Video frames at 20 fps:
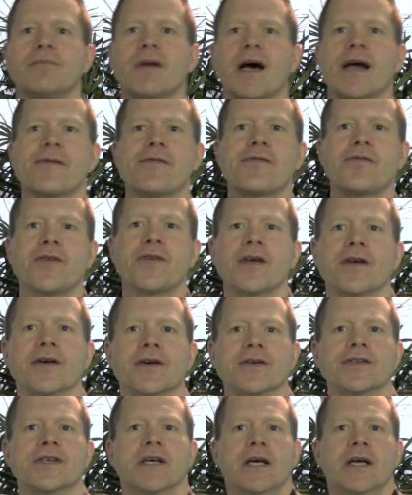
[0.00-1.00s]
my
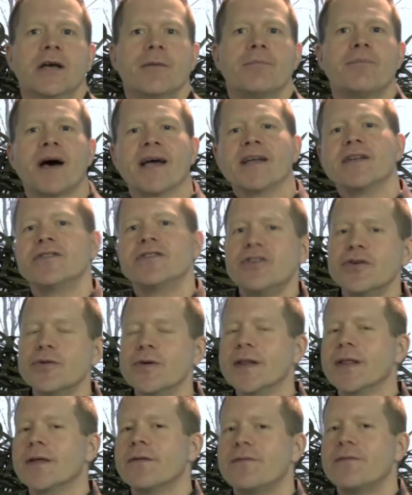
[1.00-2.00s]
fears by
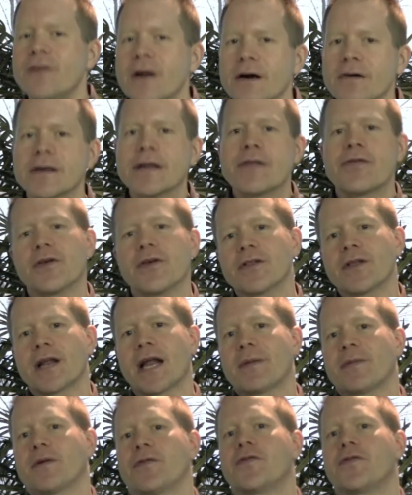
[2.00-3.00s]
doing the very thing that
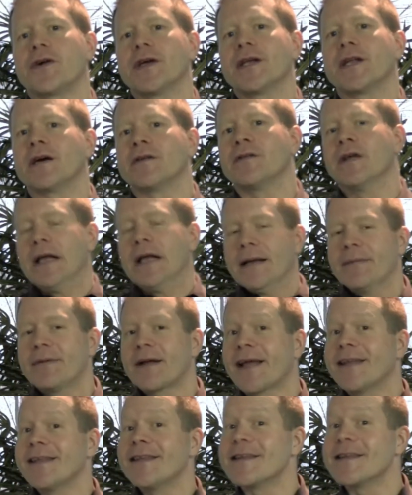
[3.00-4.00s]
I'm afraid of,
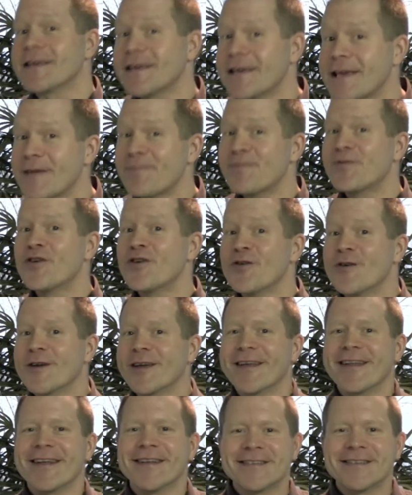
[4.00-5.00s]
but I need to keep doing
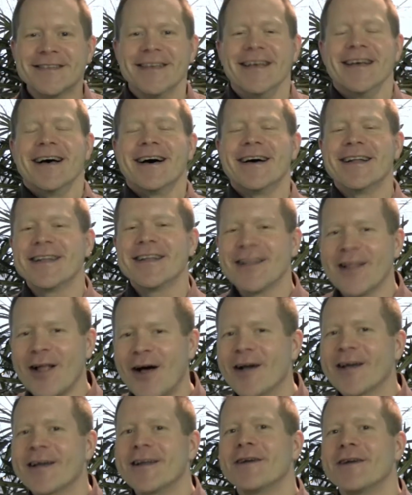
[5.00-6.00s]
it and
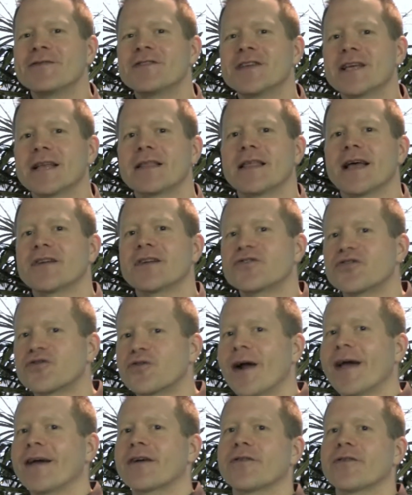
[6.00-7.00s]
long enough to get that
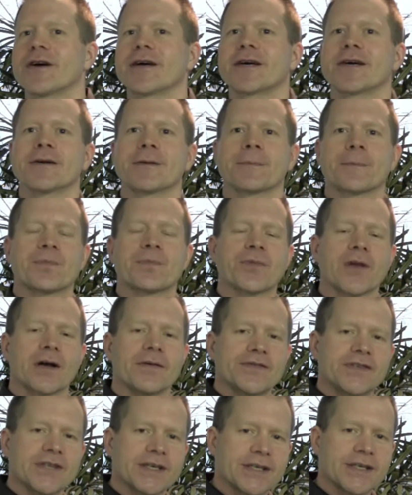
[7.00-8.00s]
track record
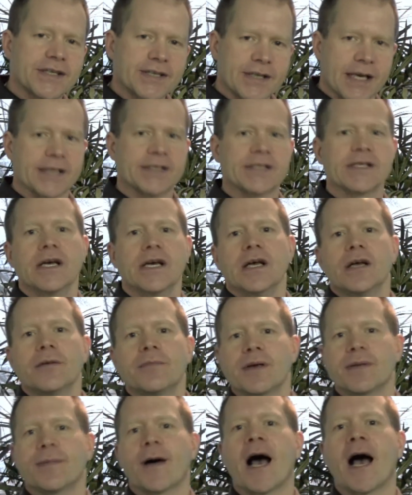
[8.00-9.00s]
of success
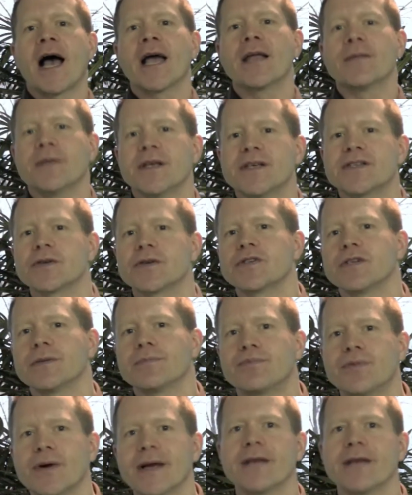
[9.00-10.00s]
behind me. So to
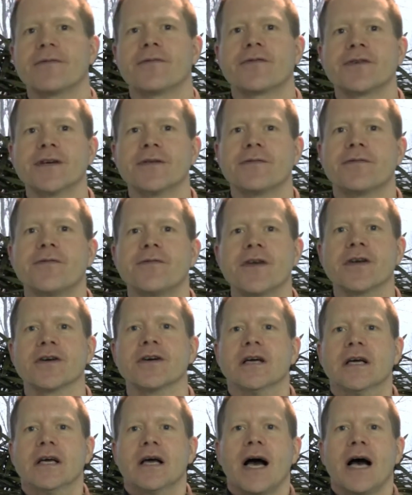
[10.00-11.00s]
break free of
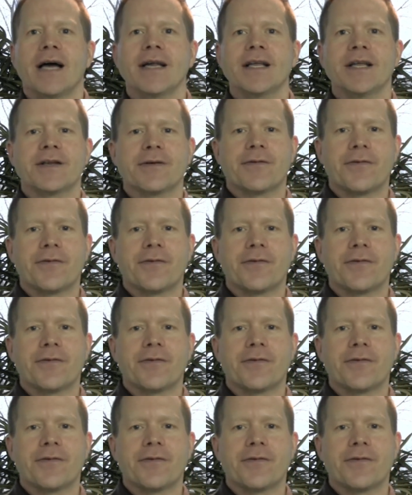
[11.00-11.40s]
fear, I need to